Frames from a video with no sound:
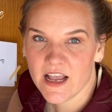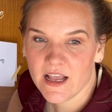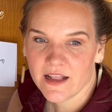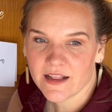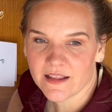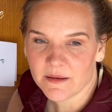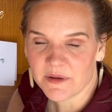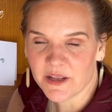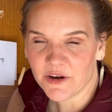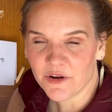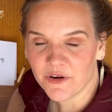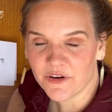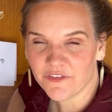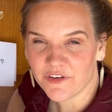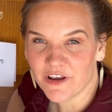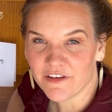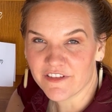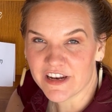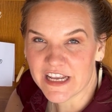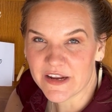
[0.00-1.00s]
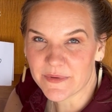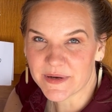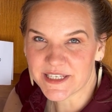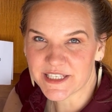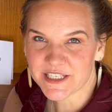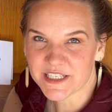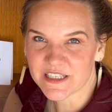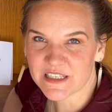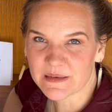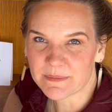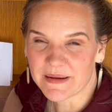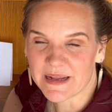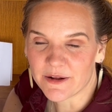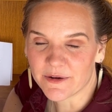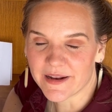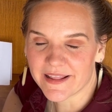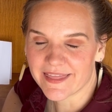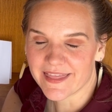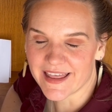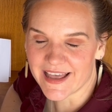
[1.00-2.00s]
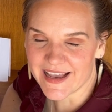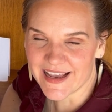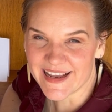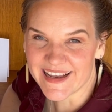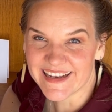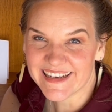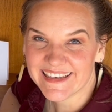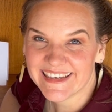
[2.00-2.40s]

Let me know if you have any questions about the